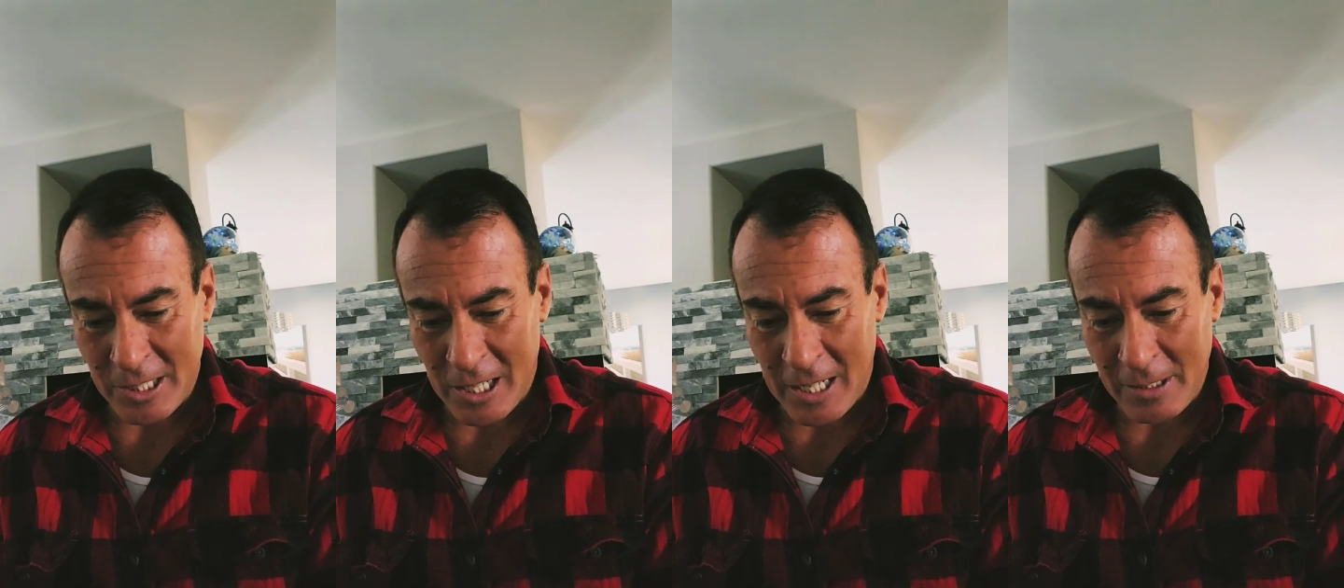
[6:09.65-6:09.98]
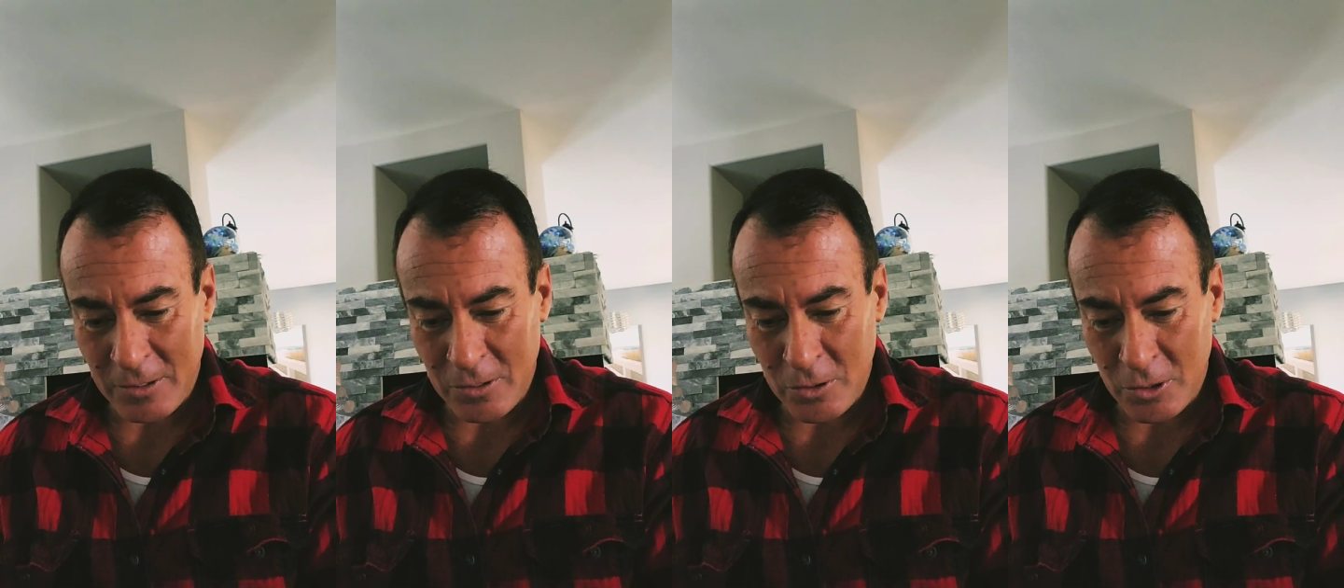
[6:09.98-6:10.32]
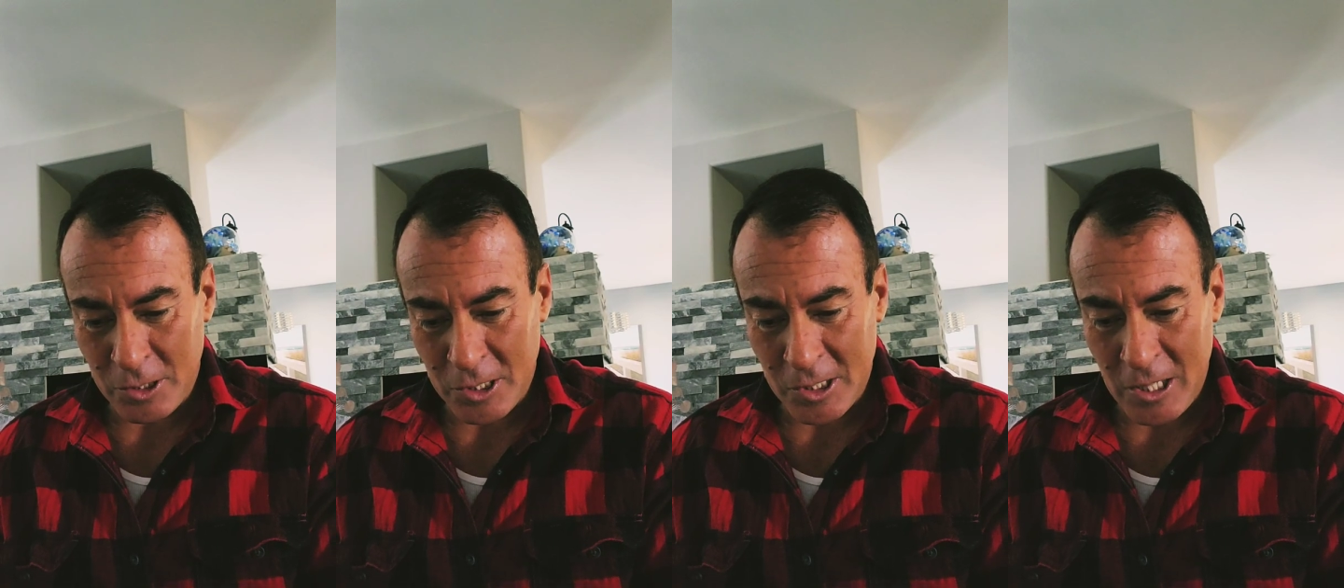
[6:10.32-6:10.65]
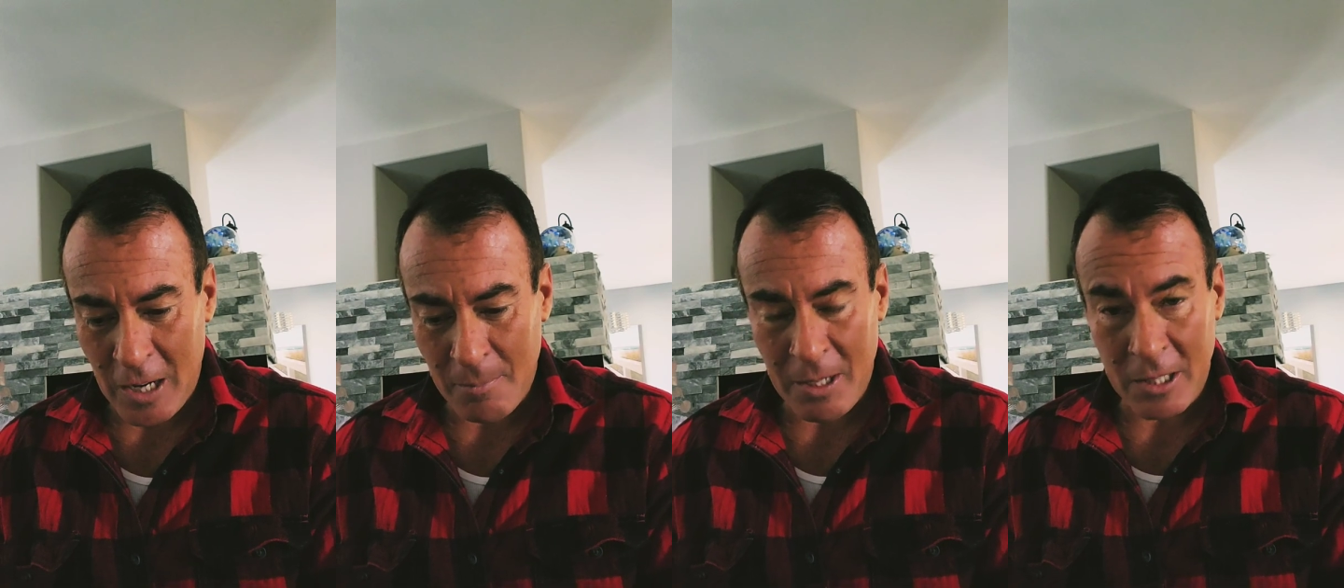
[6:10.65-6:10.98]
I took this
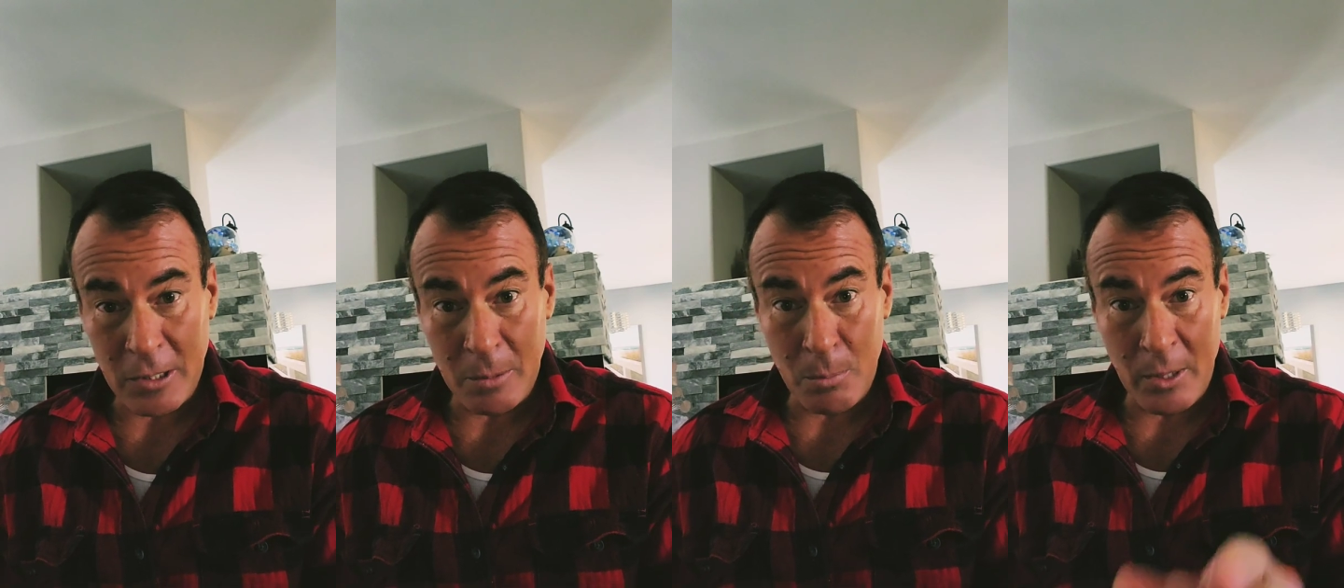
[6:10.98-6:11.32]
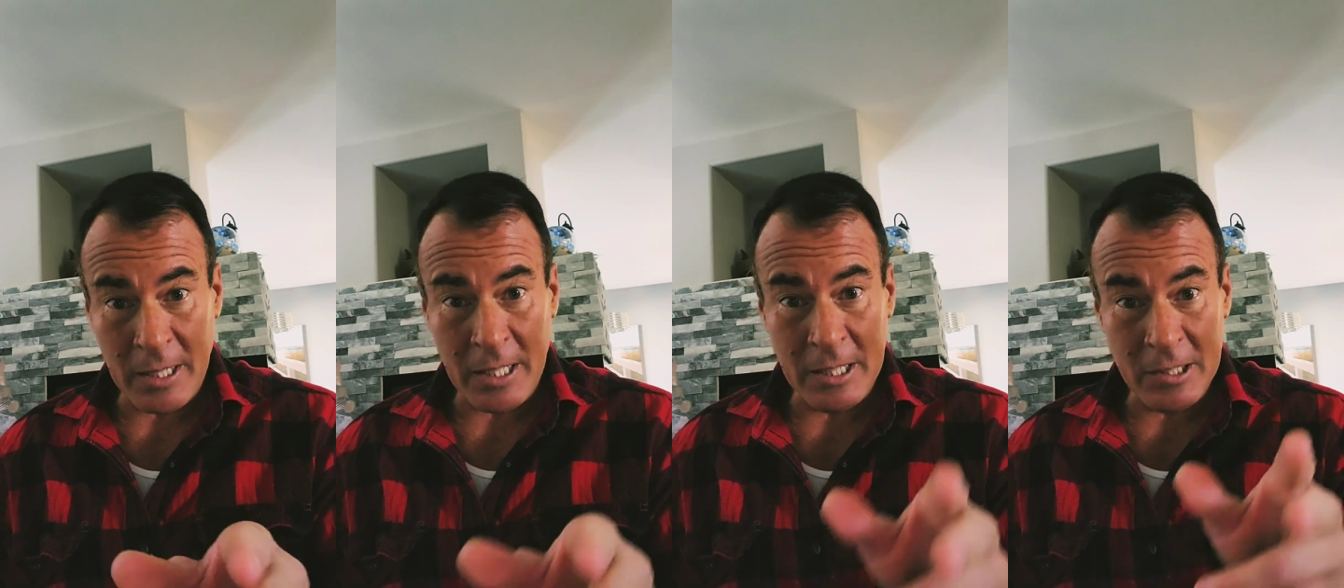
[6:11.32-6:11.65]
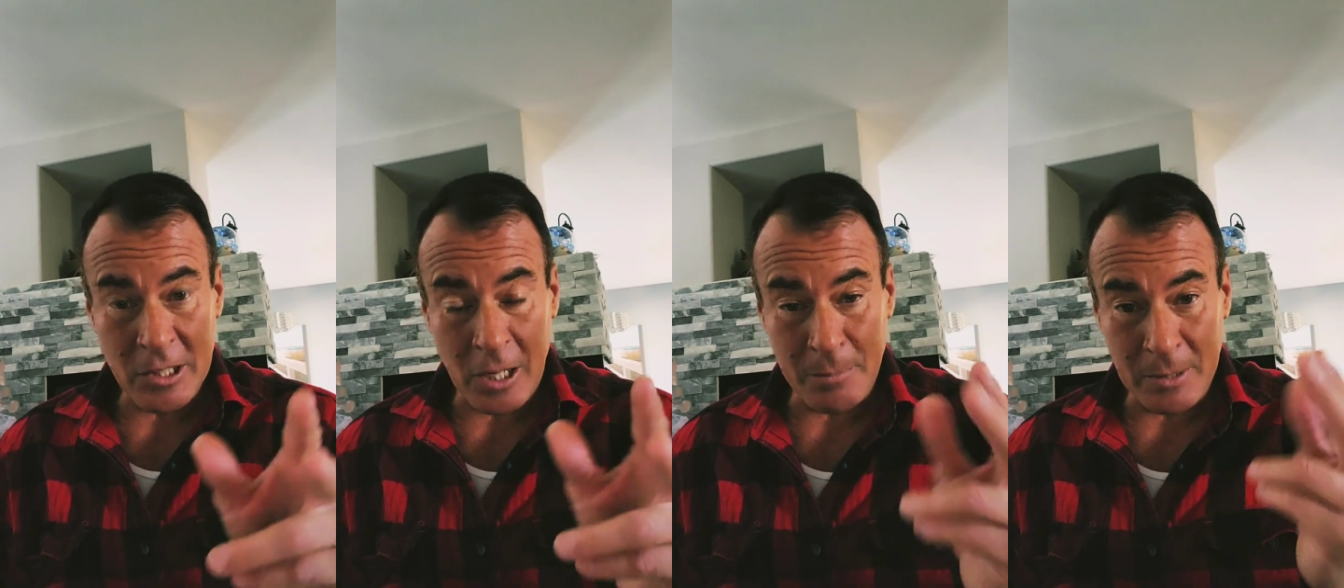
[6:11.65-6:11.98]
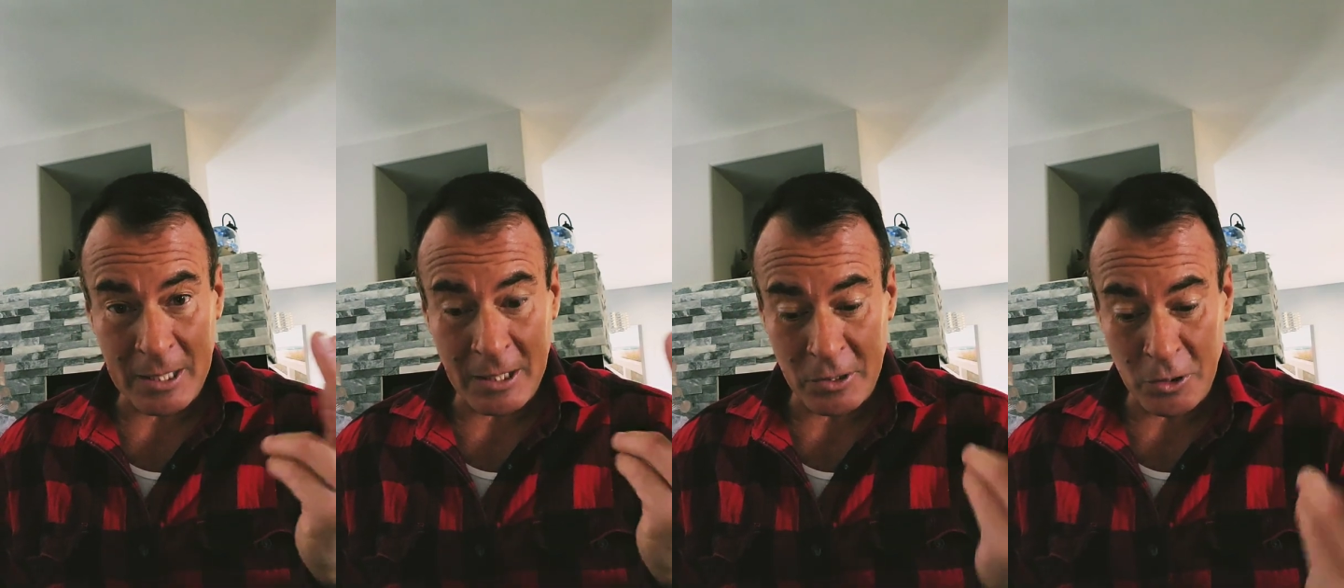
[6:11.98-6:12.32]
time out to bring you this
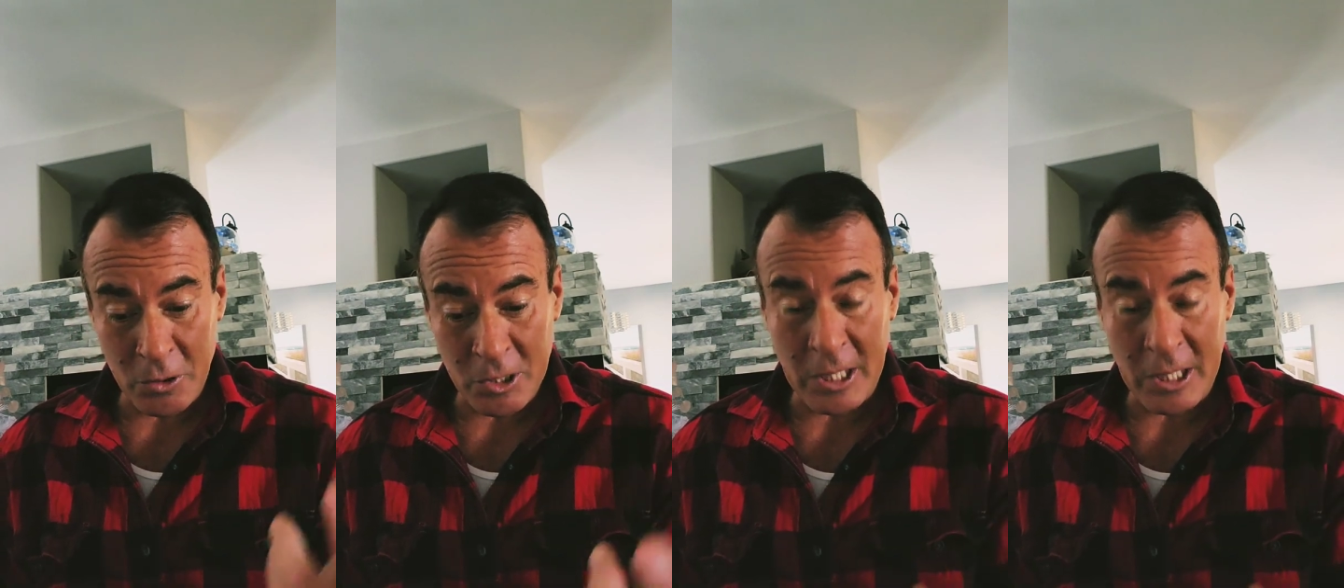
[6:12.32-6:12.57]
updated news,